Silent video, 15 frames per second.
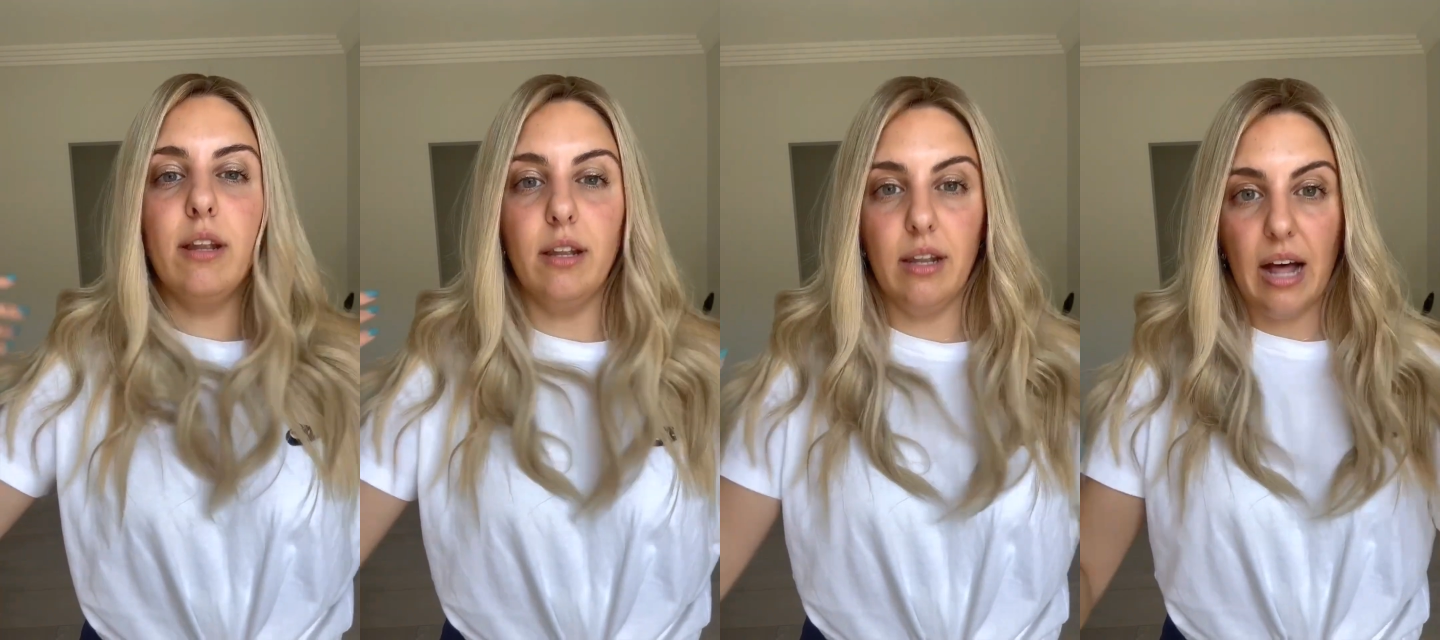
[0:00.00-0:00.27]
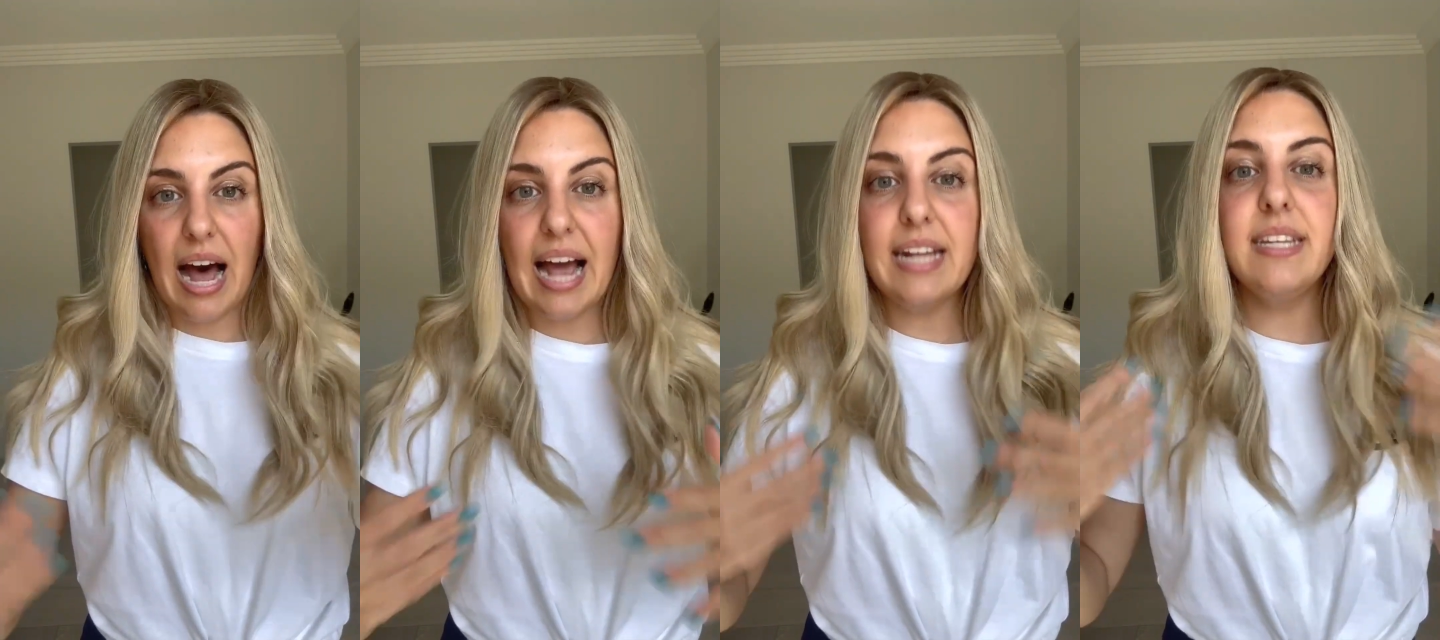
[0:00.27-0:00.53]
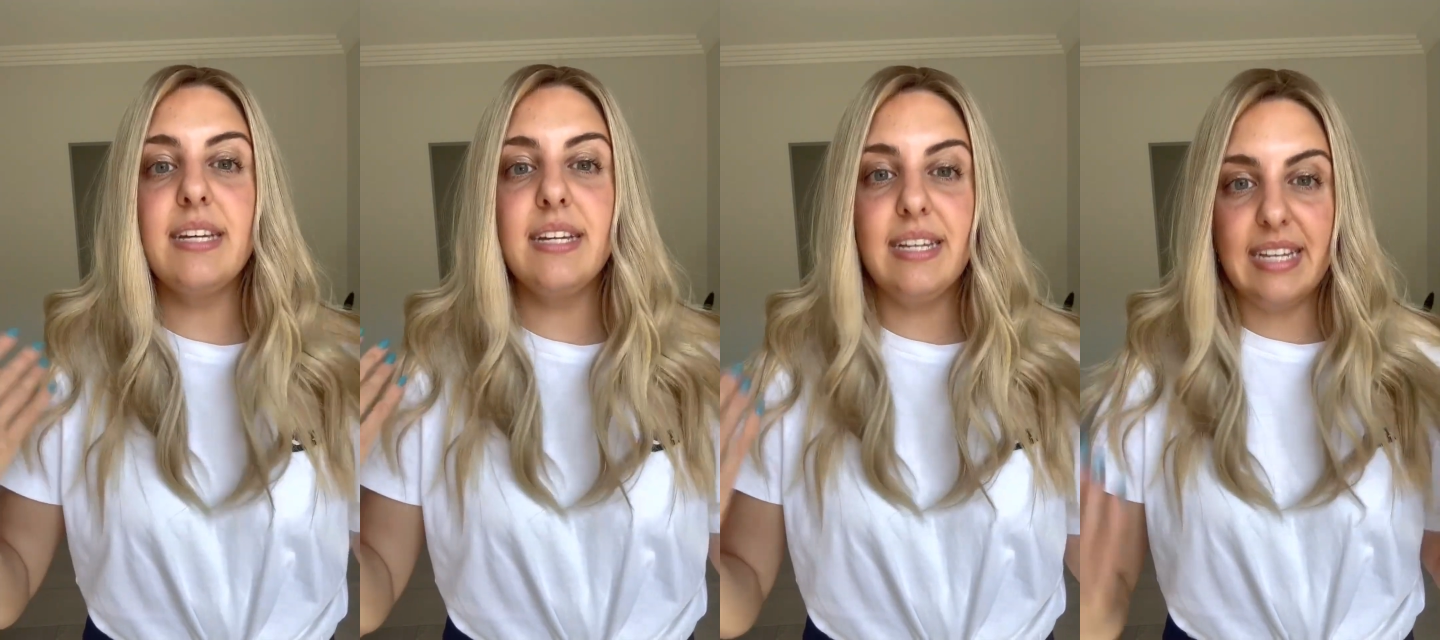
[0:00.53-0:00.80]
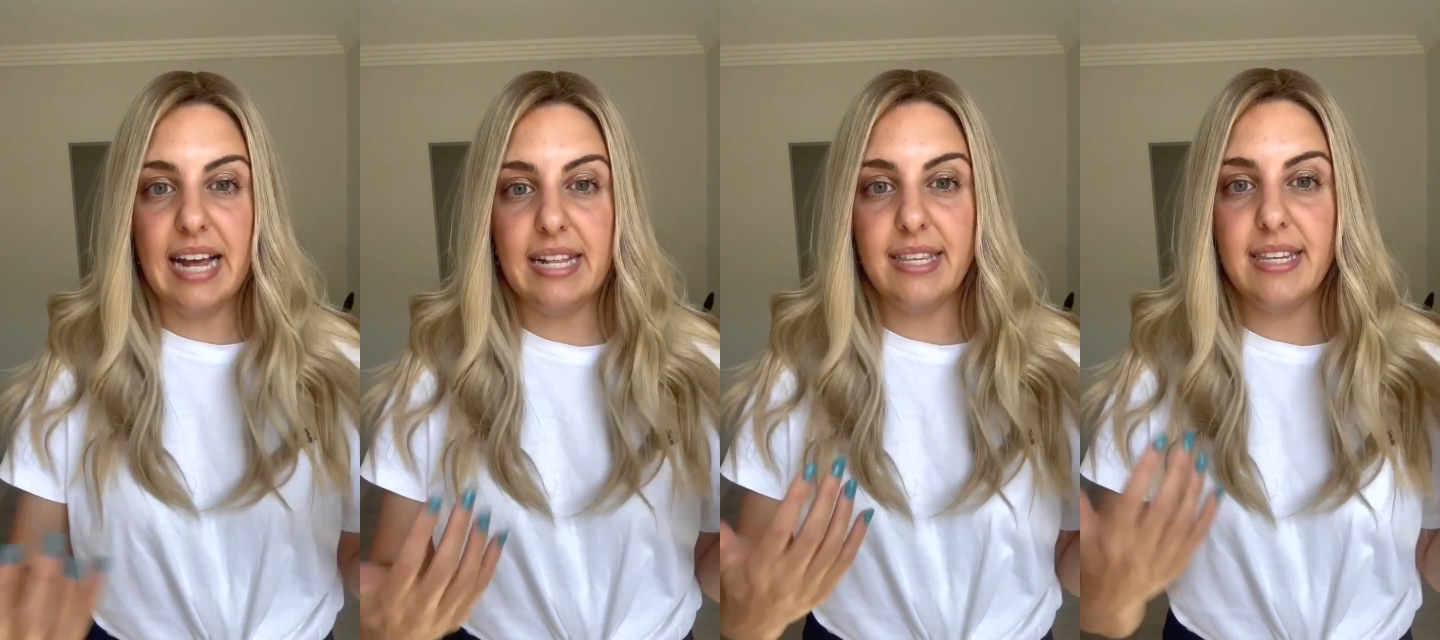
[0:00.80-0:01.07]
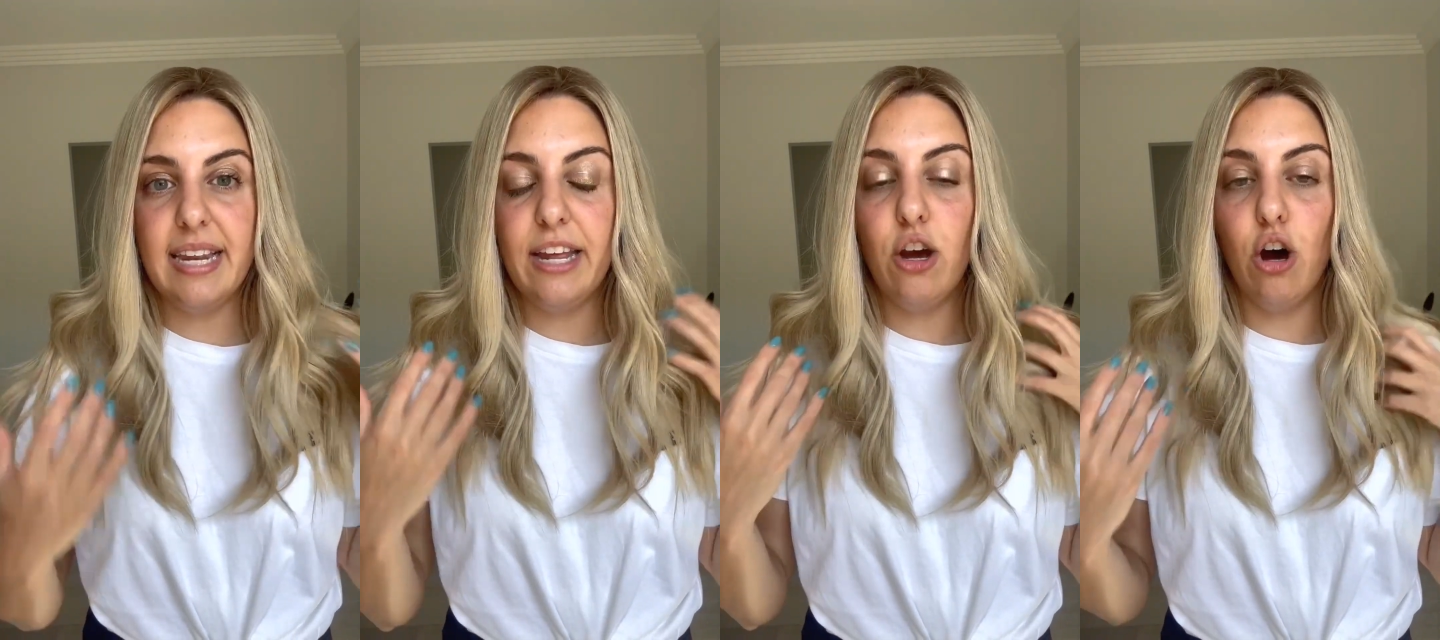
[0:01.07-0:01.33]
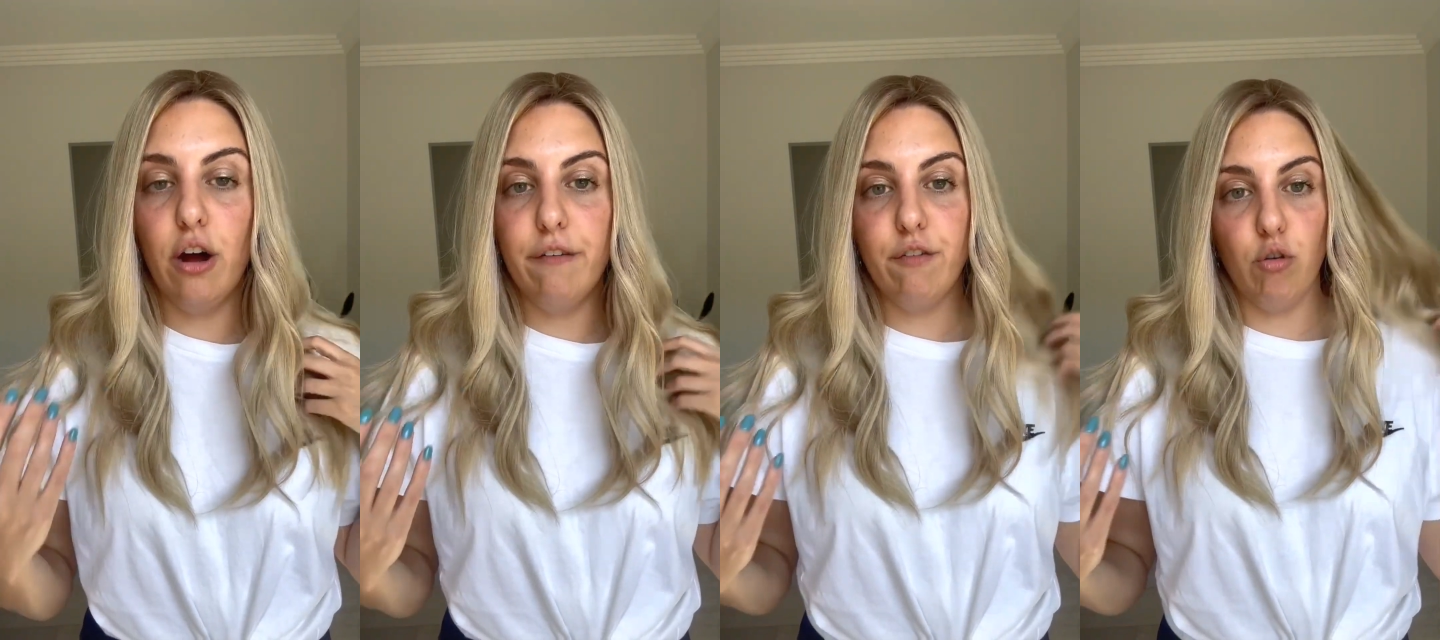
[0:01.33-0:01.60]
lighter density
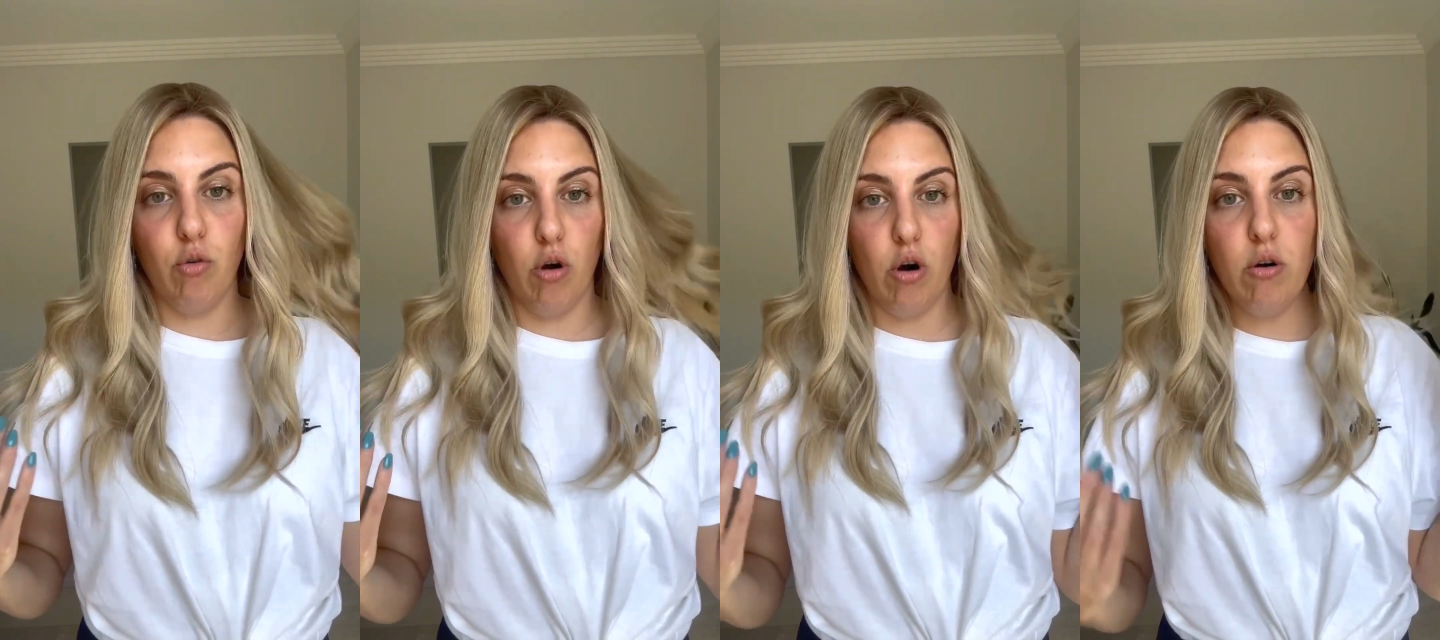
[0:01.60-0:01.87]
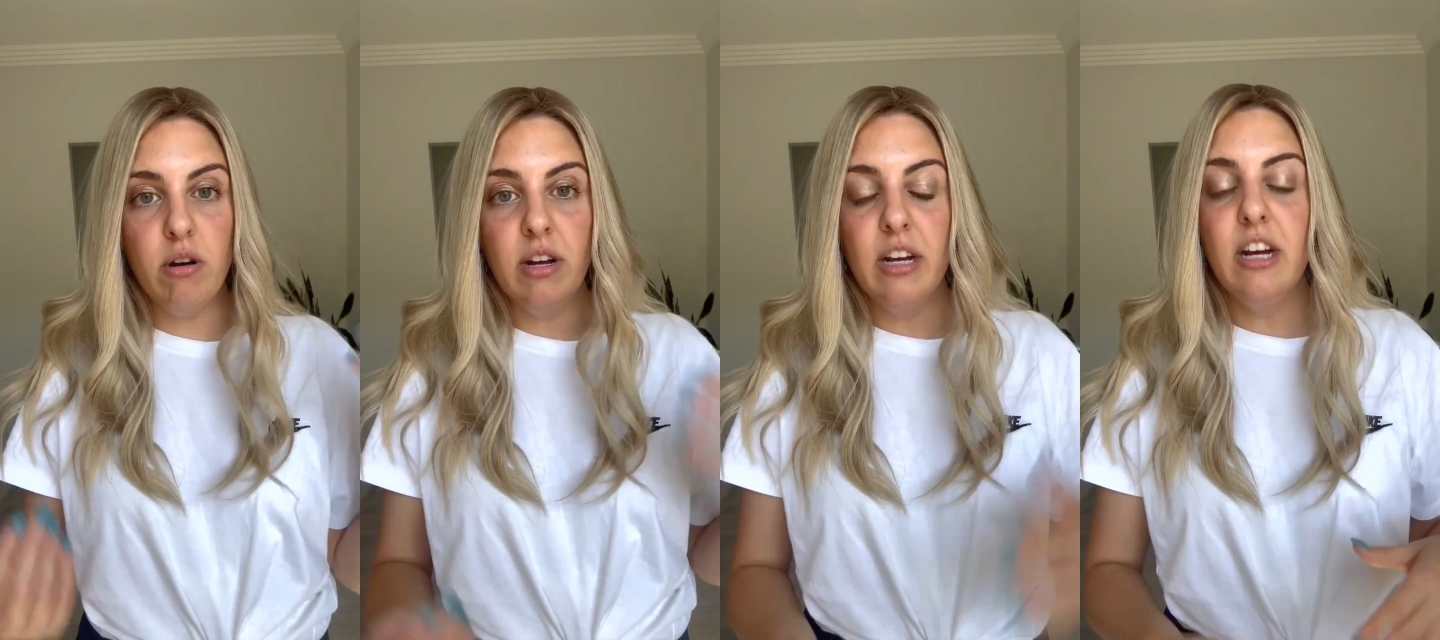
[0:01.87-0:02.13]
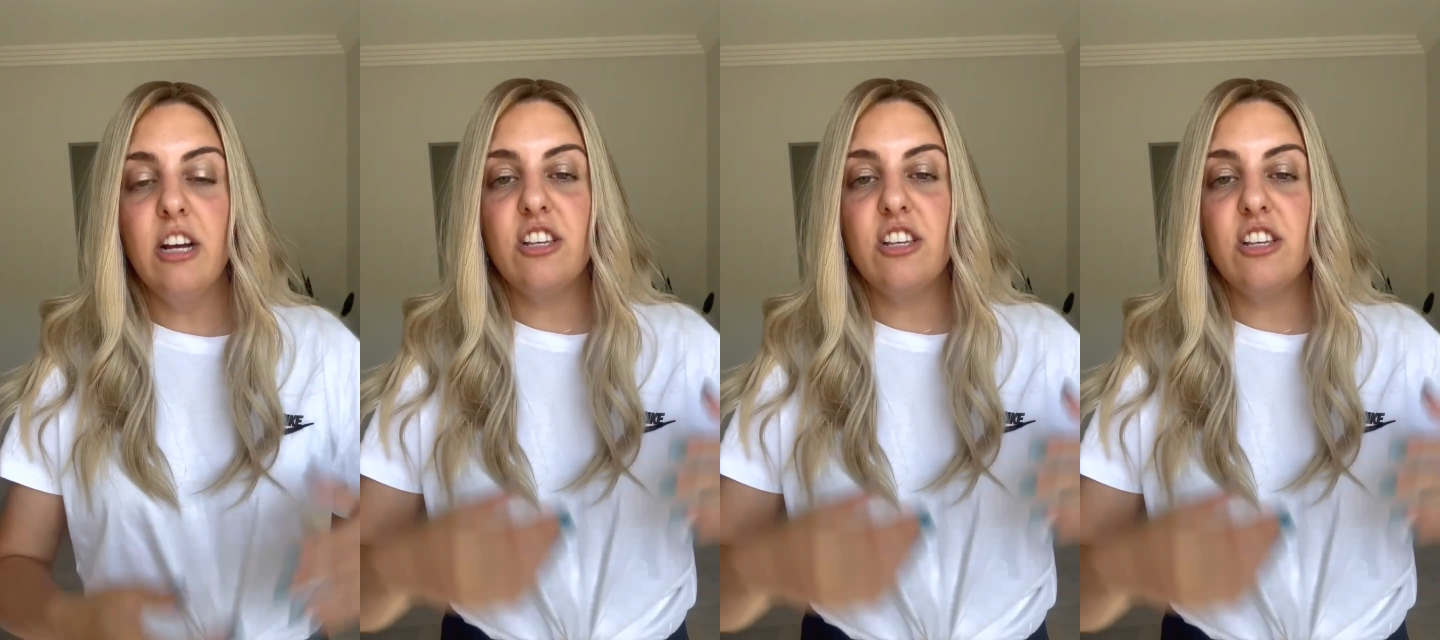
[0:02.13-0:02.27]
overall.